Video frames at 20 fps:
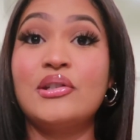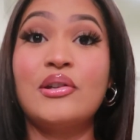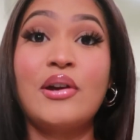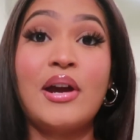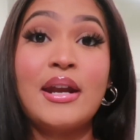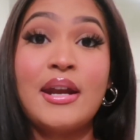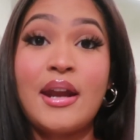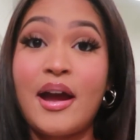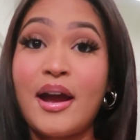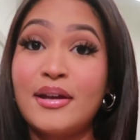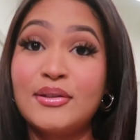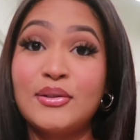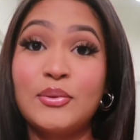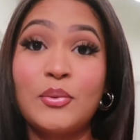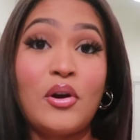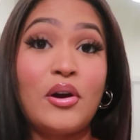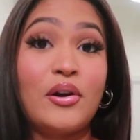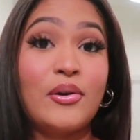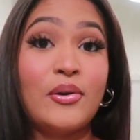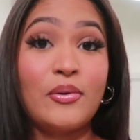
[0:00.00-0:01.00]
are at 9, so
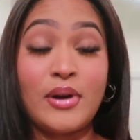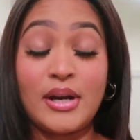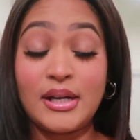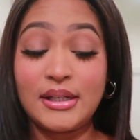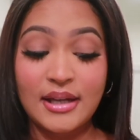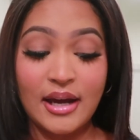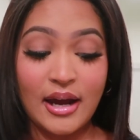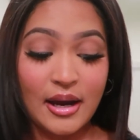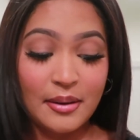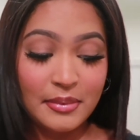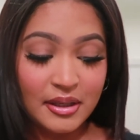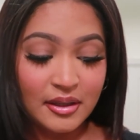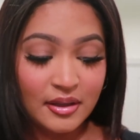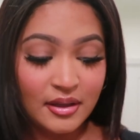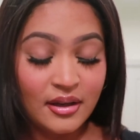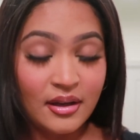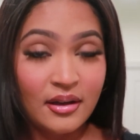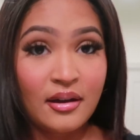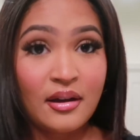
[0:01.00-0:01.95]
we're on great timing.